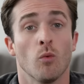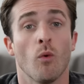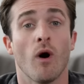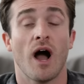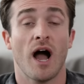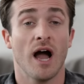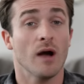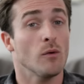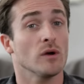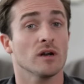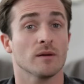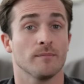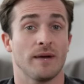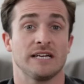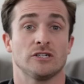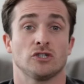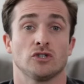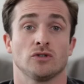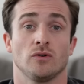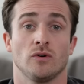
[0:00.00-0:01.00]
What I want to
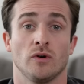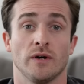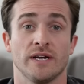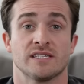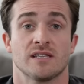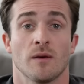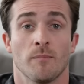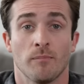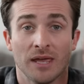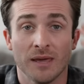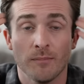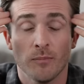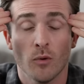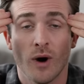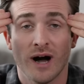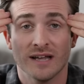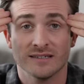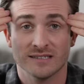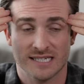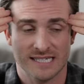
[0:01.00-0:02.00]
make sure is that people
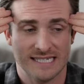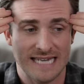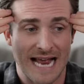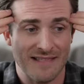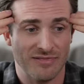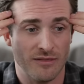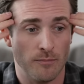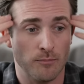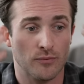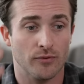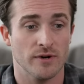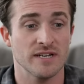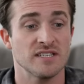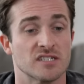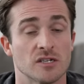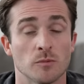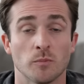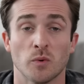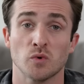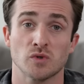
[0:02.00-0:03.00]
understand the
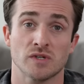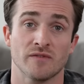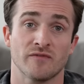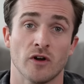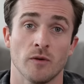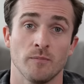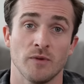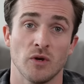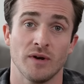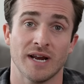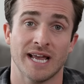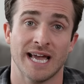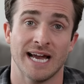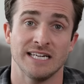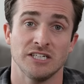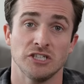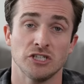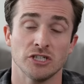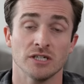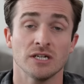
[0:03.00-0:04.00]
principles of
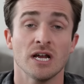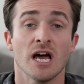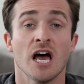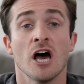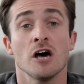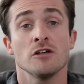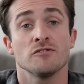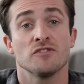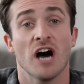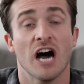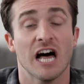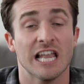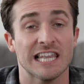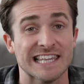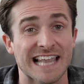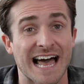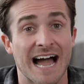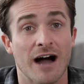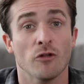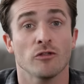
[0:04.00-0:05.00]
communication that
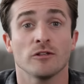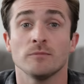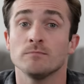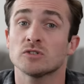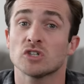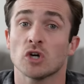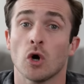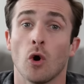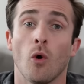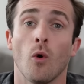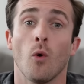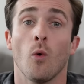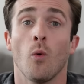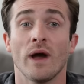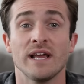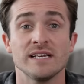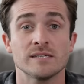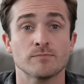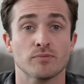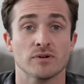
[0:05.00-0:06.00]
allow them to
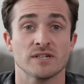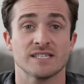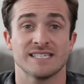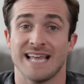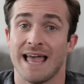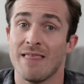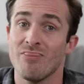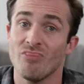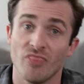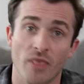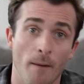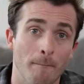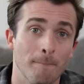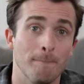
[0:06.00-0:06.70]
always present the